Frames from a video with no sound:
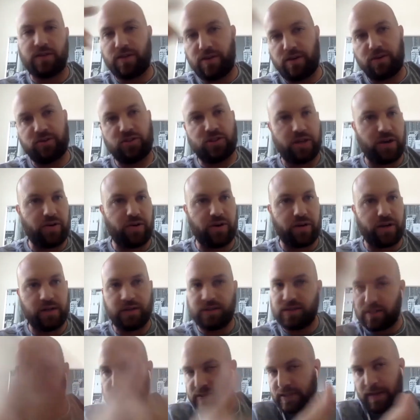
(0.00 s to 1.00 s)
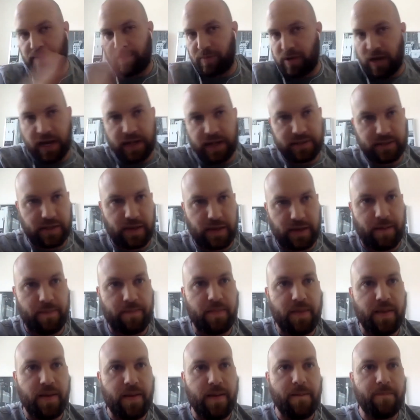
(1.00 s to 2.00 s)
their charity. It's the same concept,
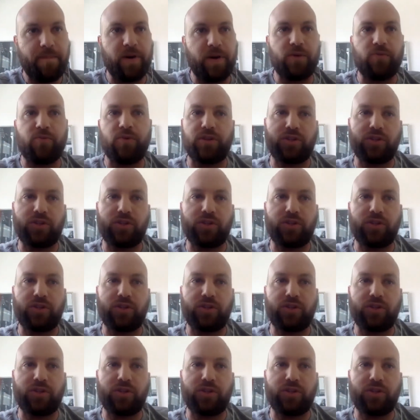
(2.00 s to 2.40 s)
but with